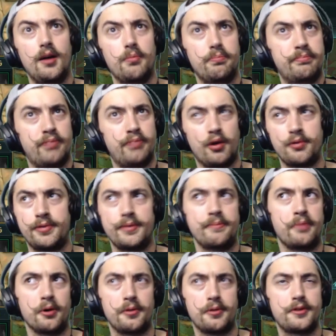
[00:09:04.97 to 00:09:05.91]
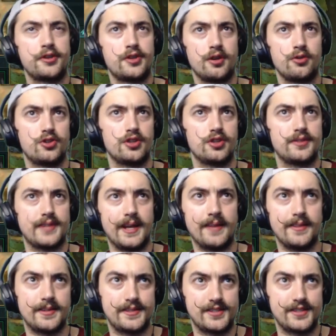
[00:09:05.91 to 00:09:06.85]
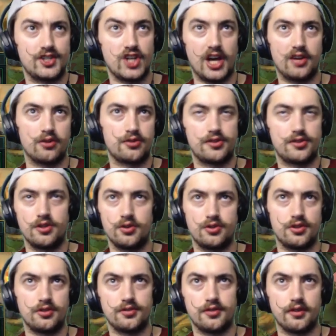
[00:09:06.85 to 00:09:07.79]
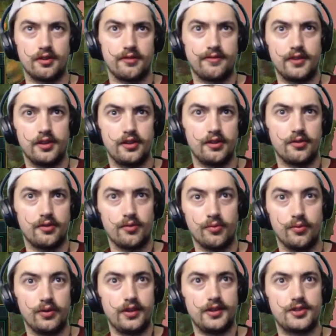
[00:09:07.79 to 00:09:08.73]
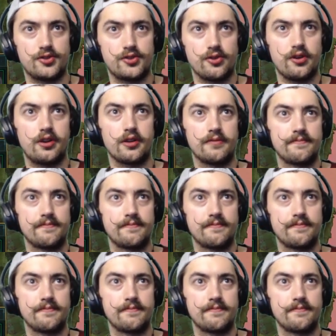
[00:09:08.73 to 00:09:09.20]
Both Sojins and the Shadow Sojins are feeling really strong.